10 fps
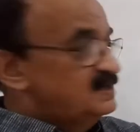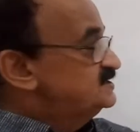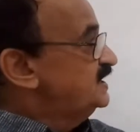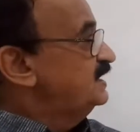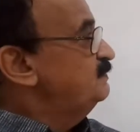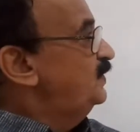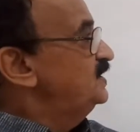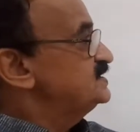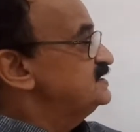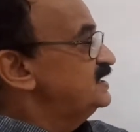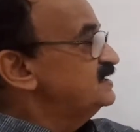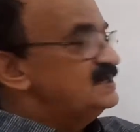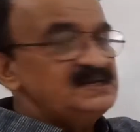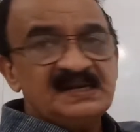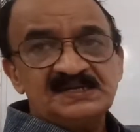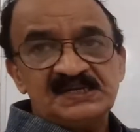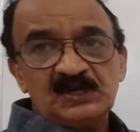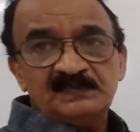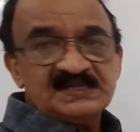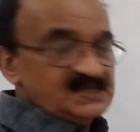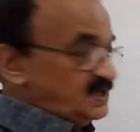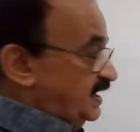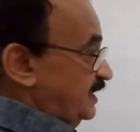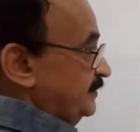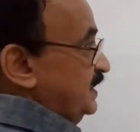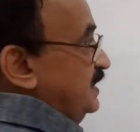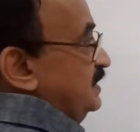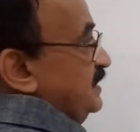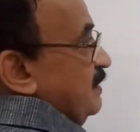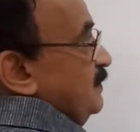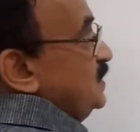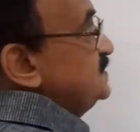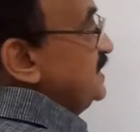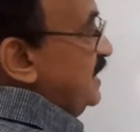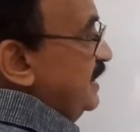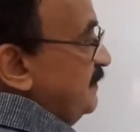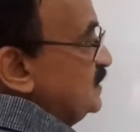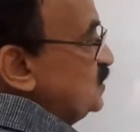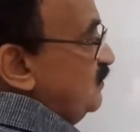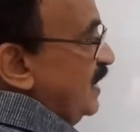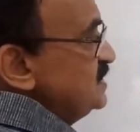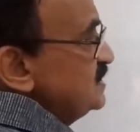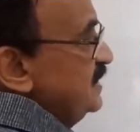second point is the intensity of the signal. Number of signal depends on what?